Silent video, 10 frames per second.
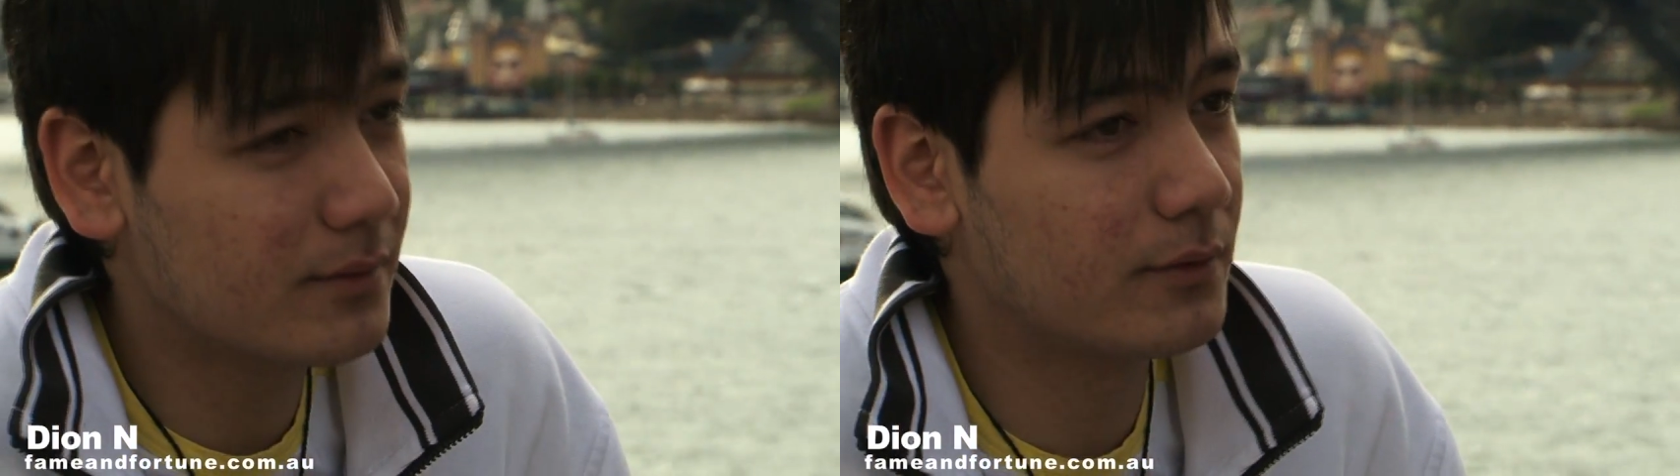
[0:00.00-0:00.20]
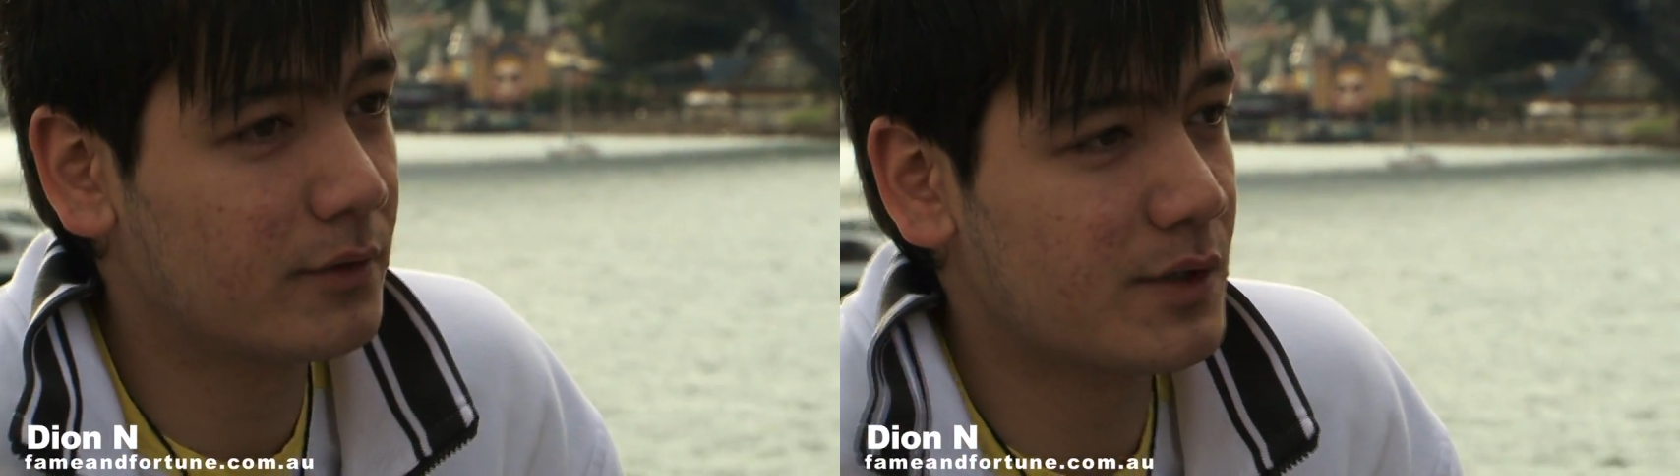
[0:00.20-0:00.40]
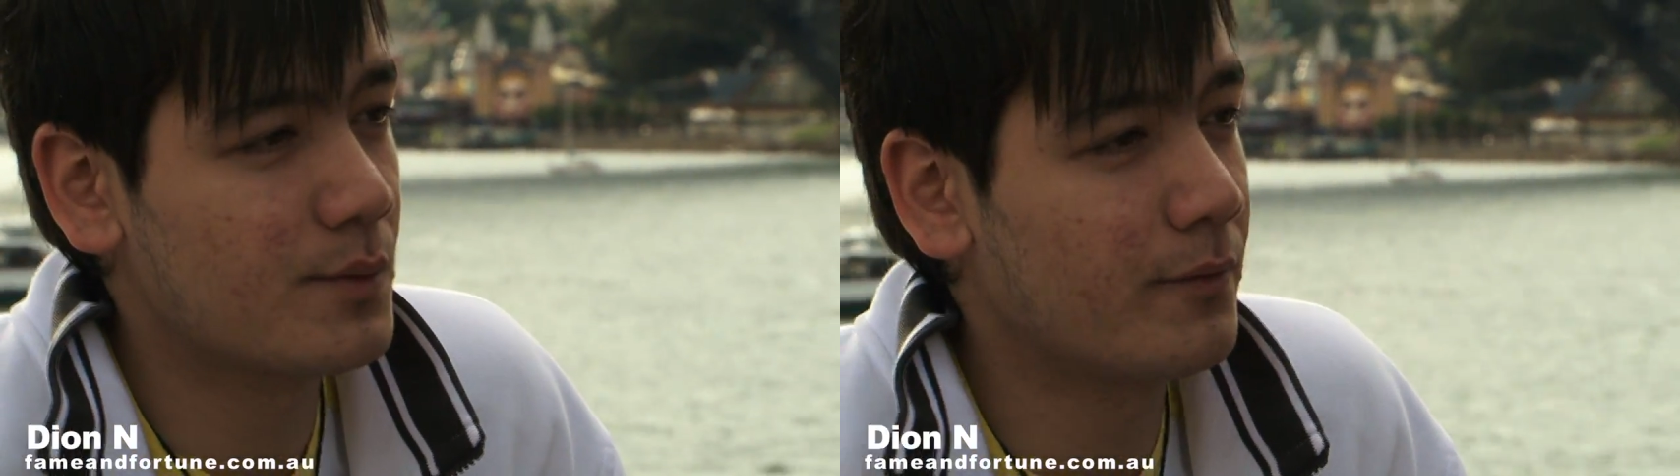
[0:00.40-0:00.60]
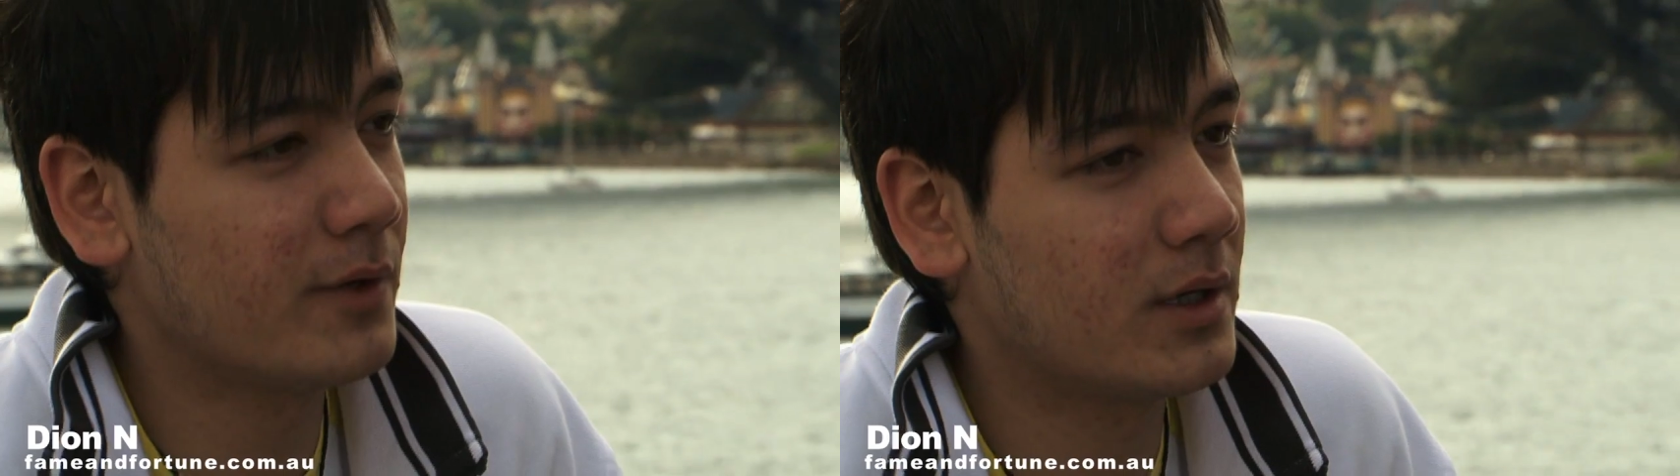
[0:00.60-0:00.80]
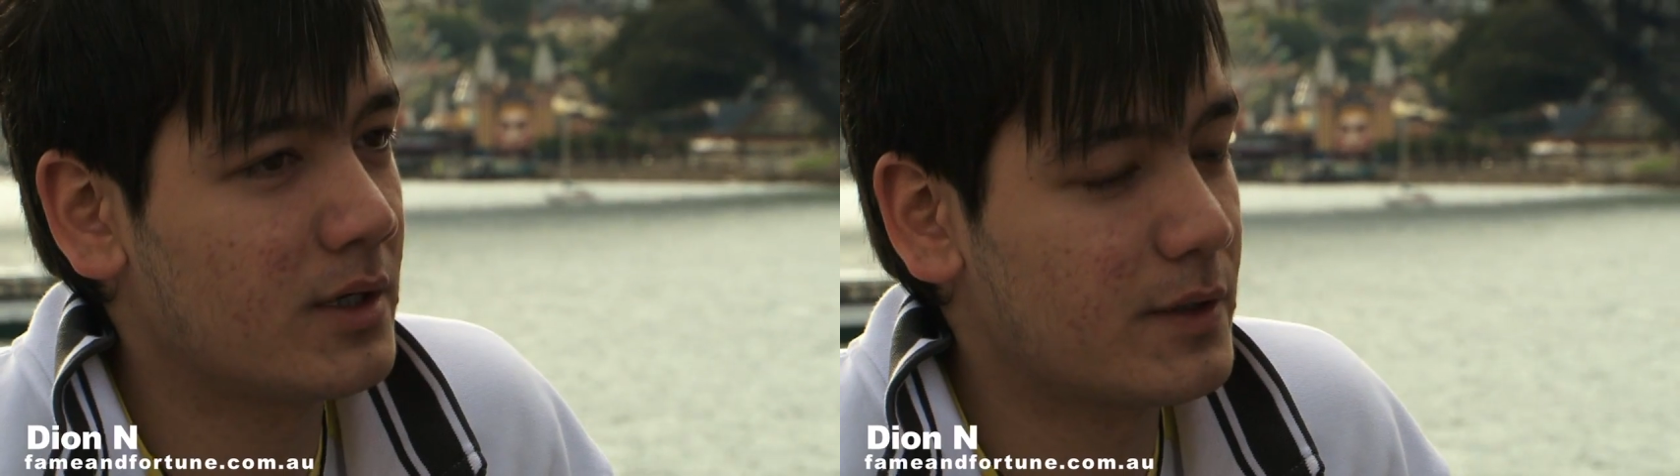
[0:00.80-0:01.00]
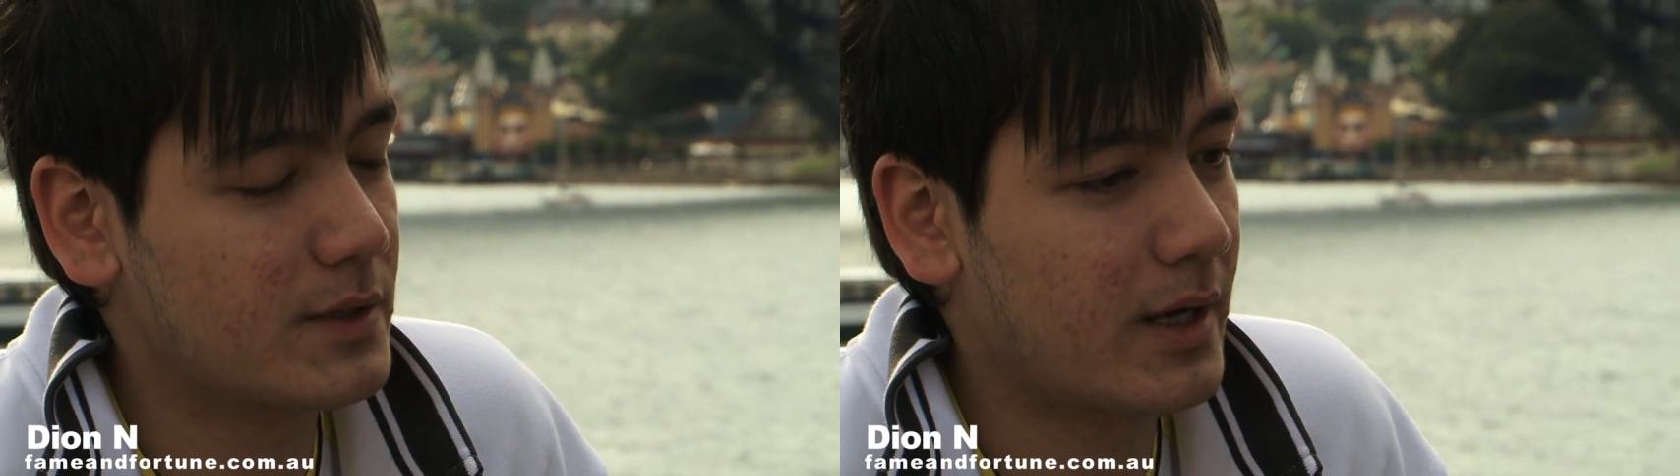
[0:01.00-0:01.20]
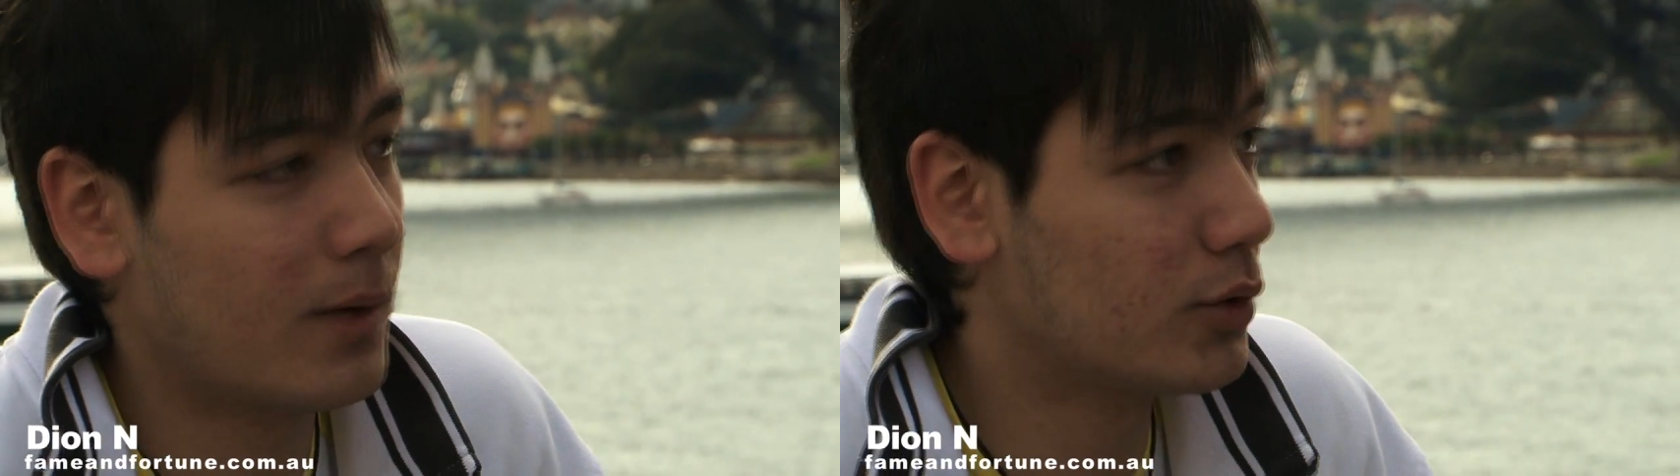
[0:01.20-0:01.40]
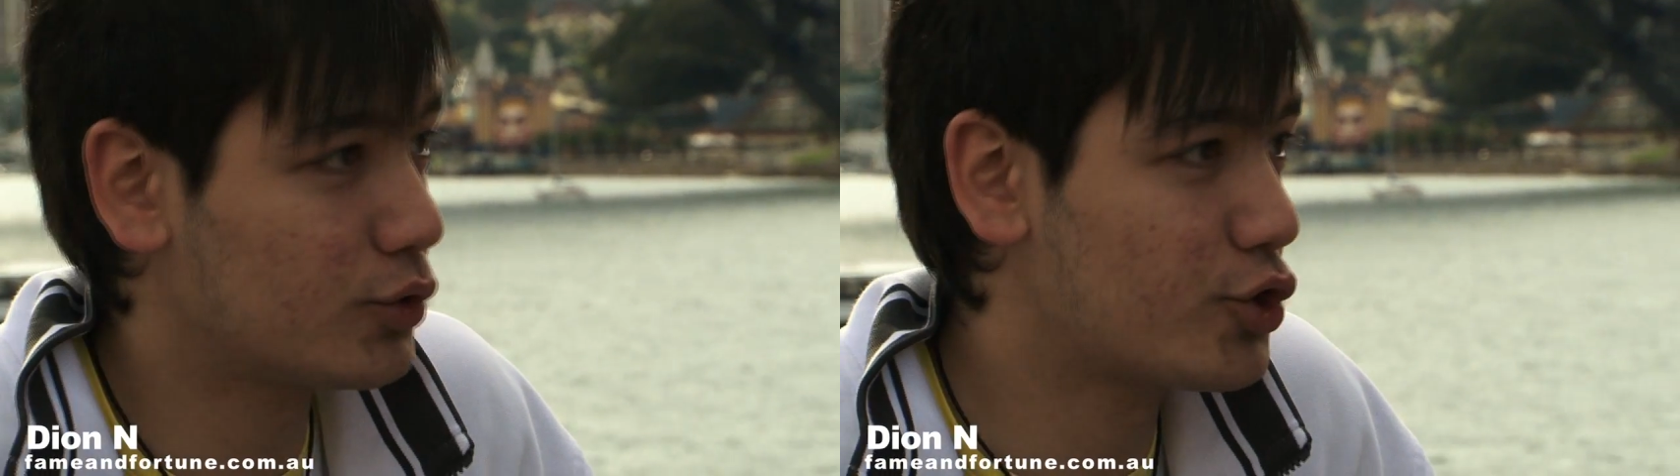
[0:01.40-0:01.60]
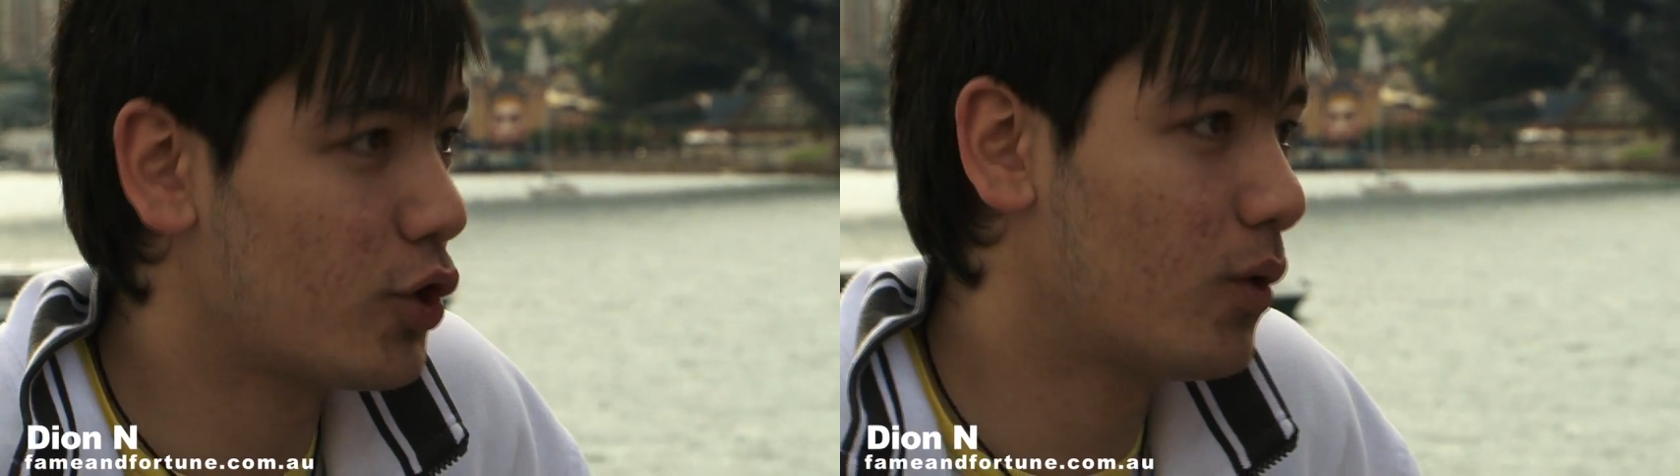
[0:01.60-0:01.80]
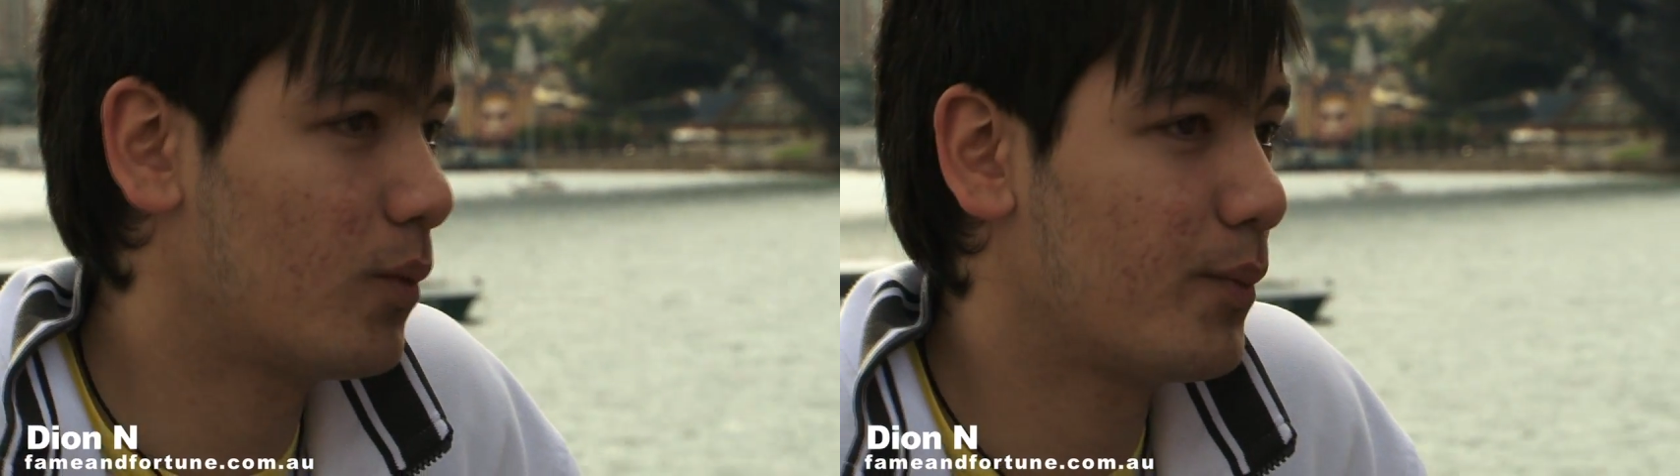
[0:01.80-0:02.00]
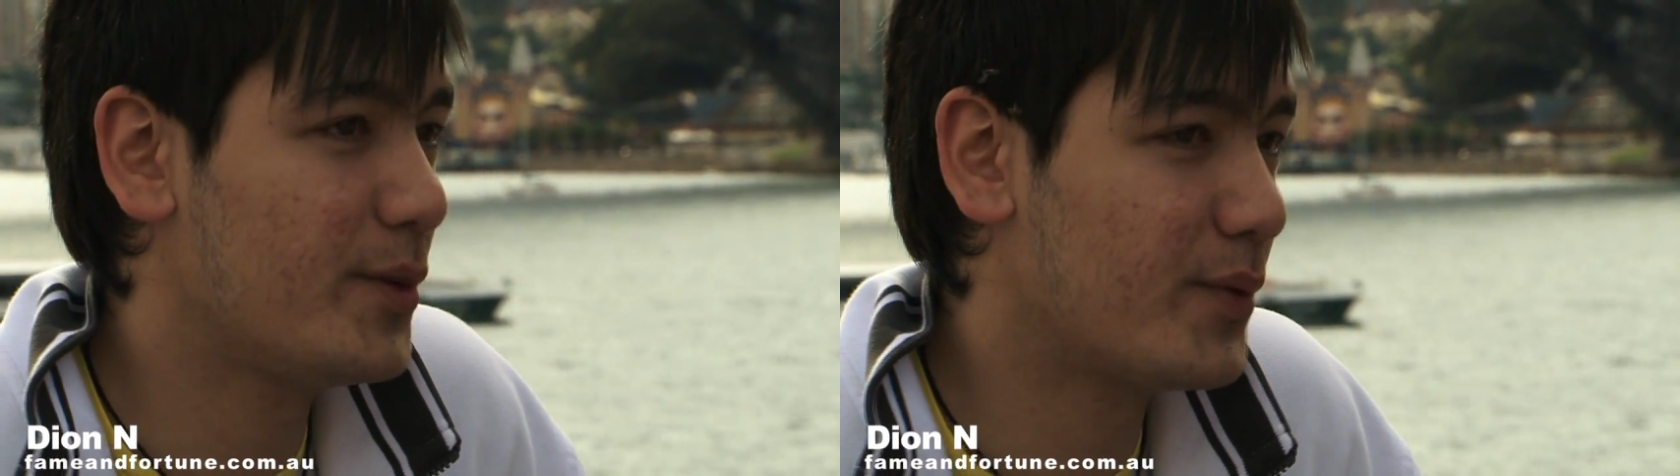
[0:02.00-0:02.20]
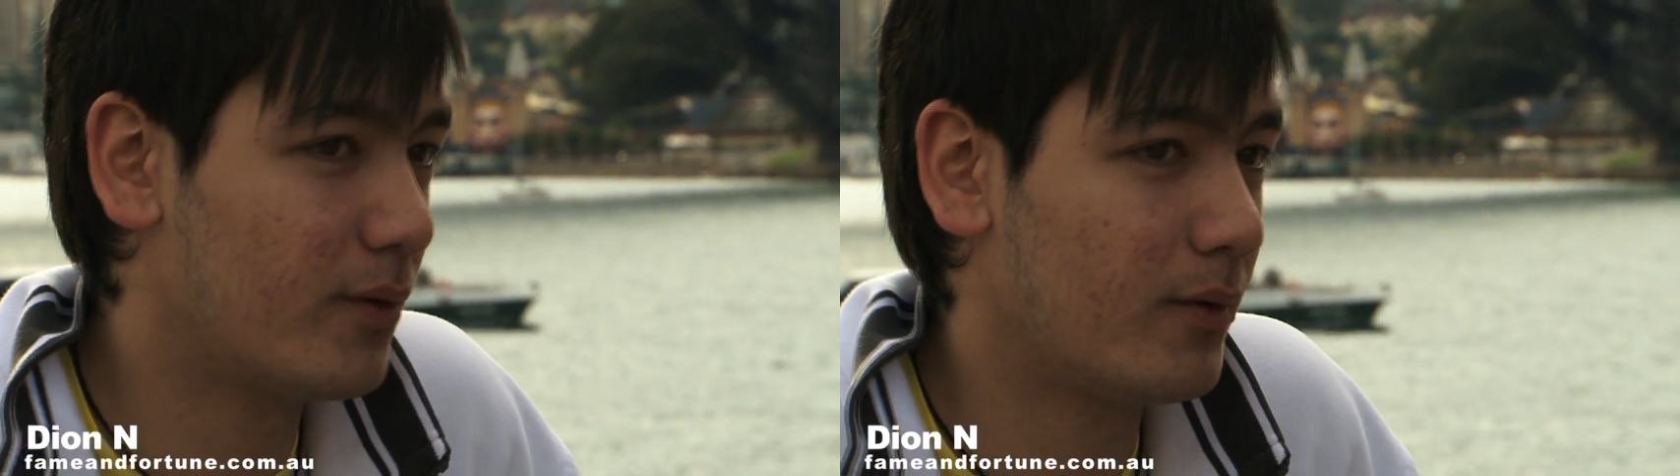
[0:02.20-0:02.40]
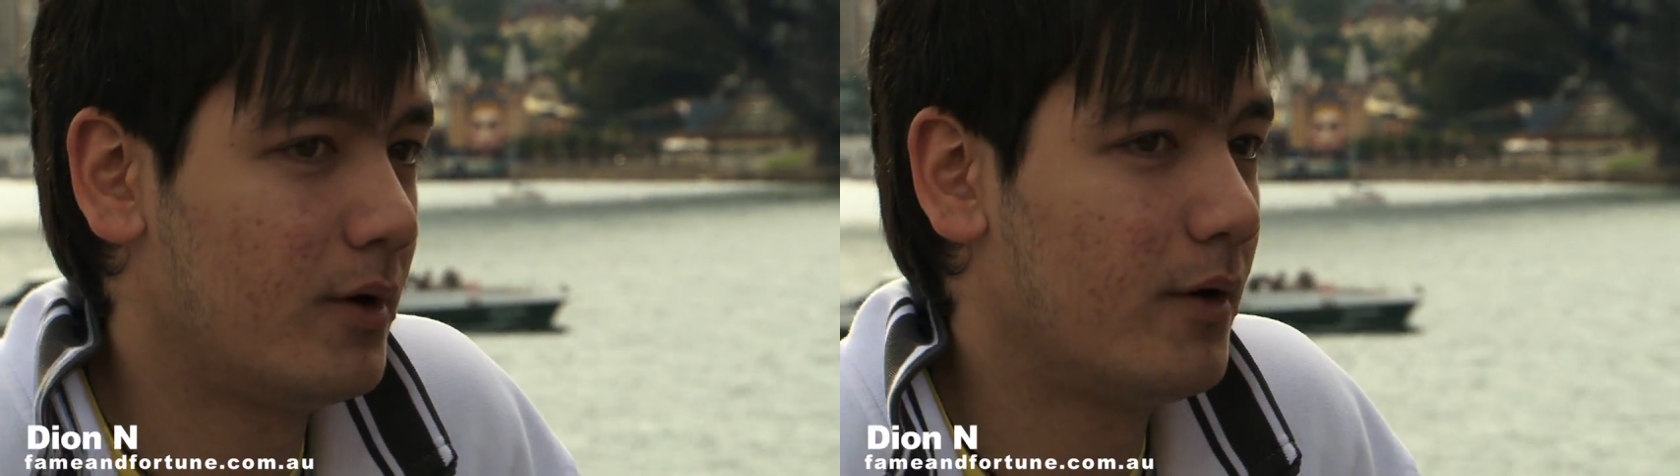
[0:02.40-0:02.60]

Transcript: this movie is I want to show people